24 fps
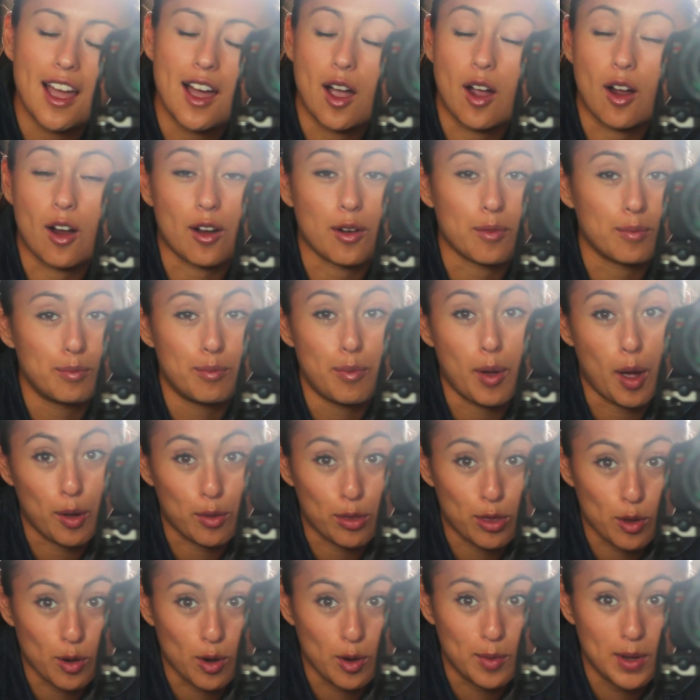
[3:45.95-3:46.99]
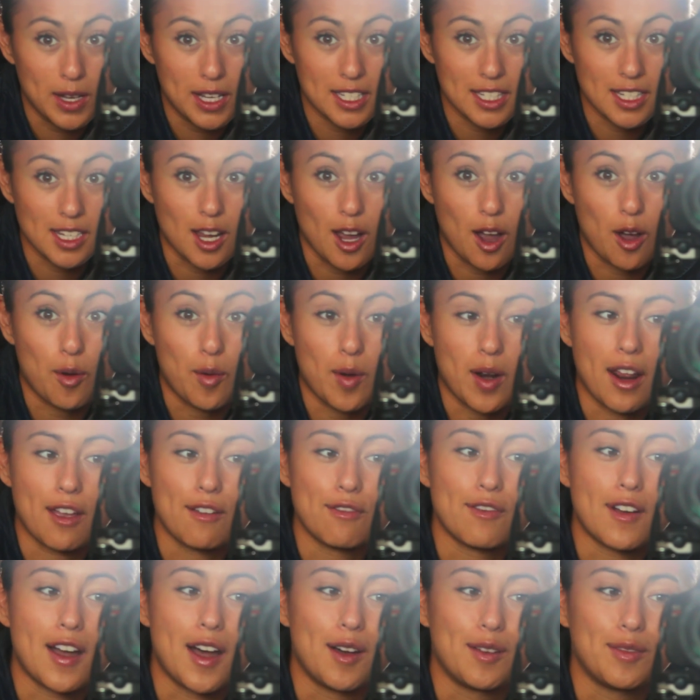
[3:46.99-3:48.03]
or about 3 weeks ago, when I
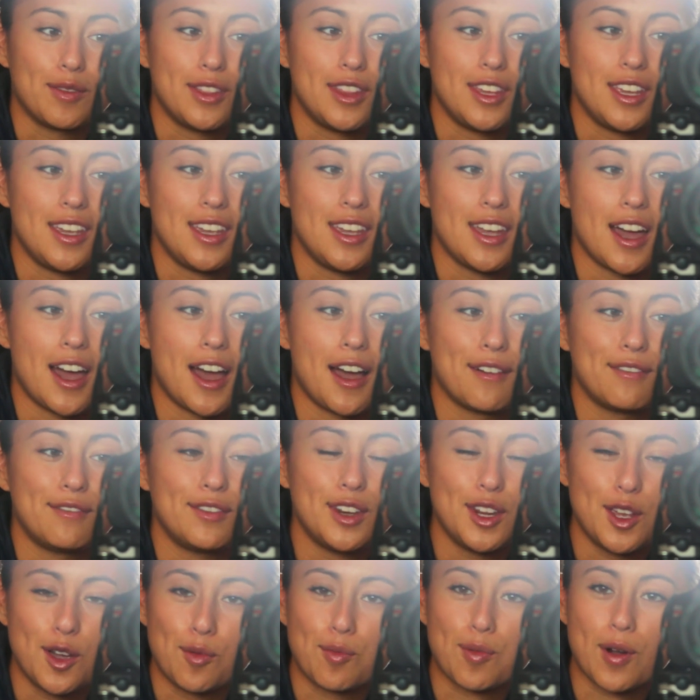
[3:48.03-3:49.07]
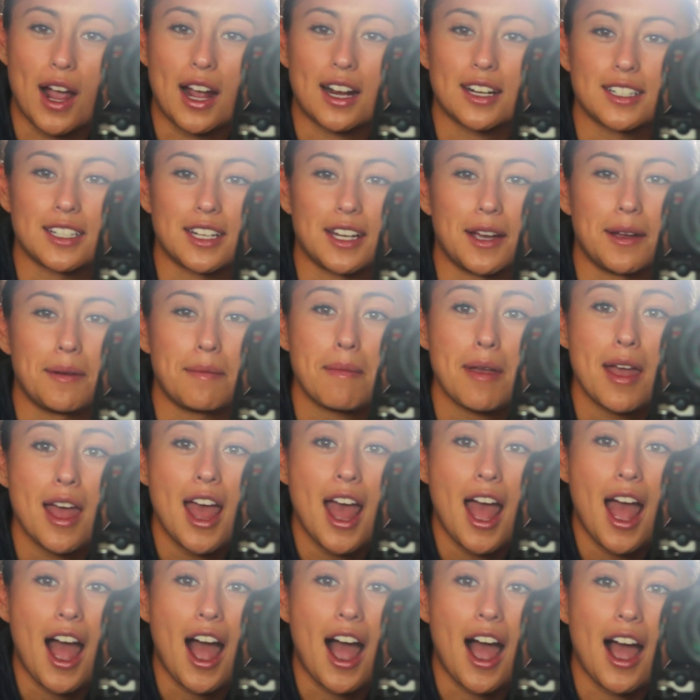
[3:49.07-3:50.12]
found the video practicum,
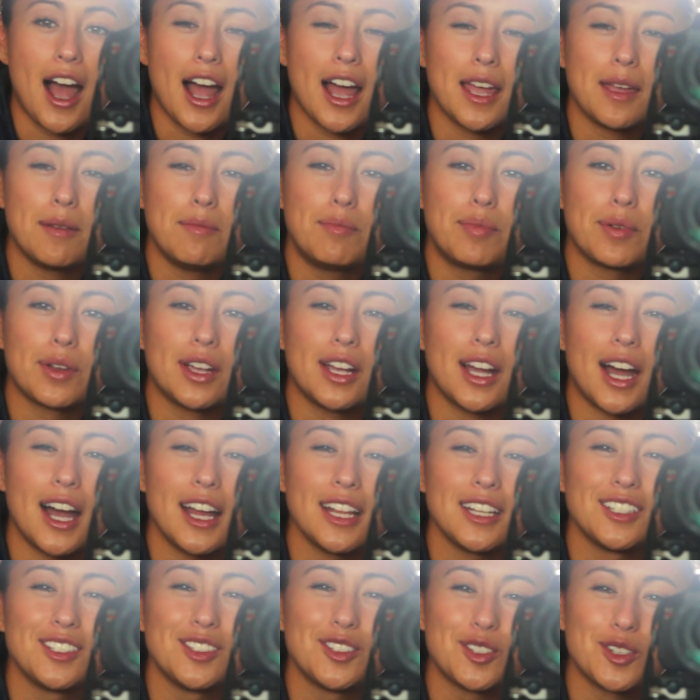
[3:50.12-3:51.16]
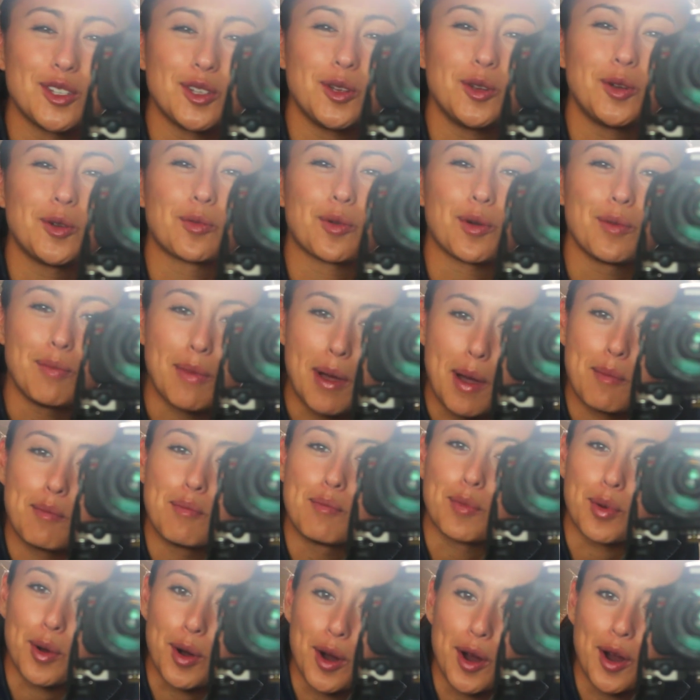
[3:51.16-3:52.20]
I began to
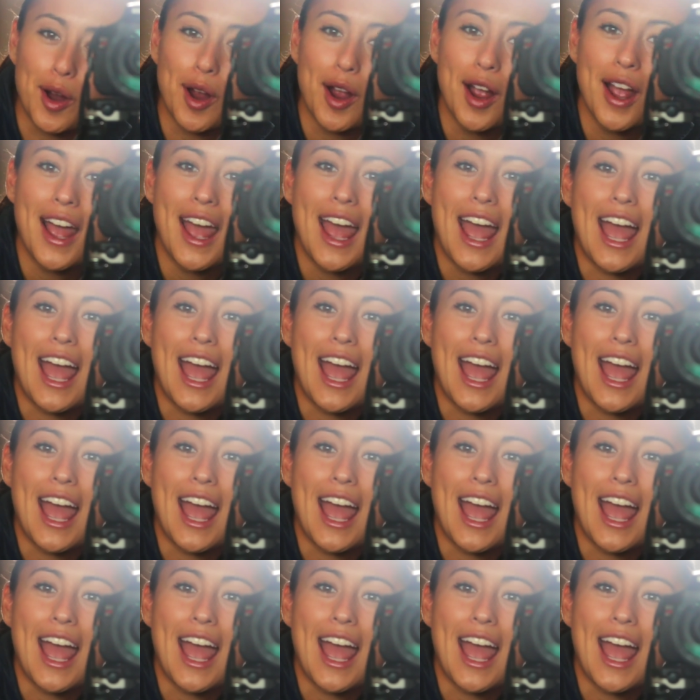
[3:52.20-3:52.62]
remember